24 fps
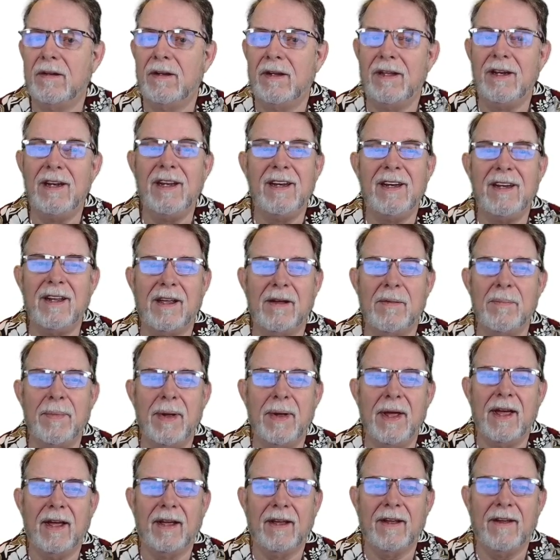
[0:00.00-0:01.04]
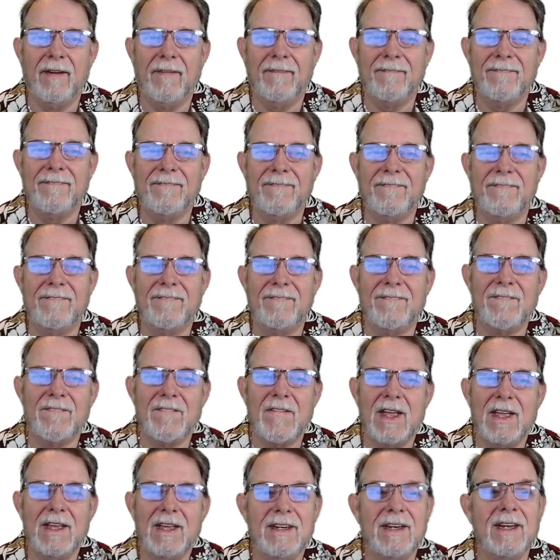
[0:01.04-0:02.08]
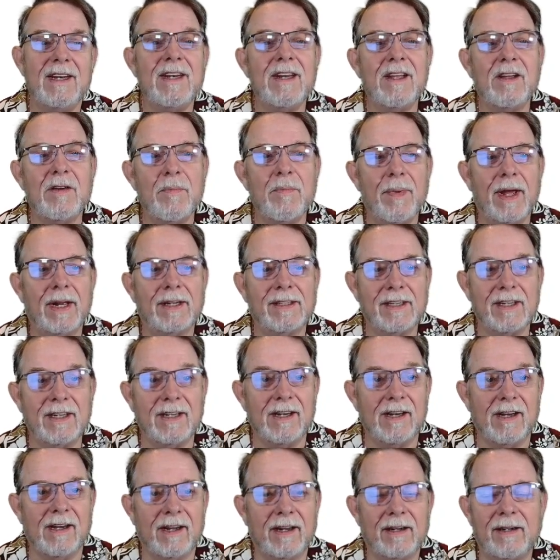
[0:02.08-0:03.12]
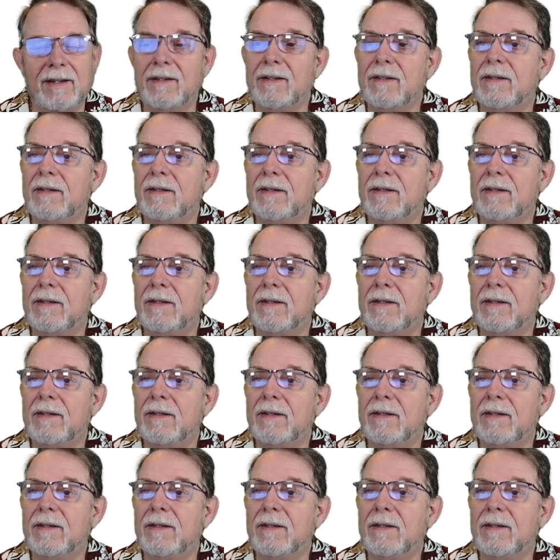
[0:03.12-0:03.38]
need to come back. Need to come back to God.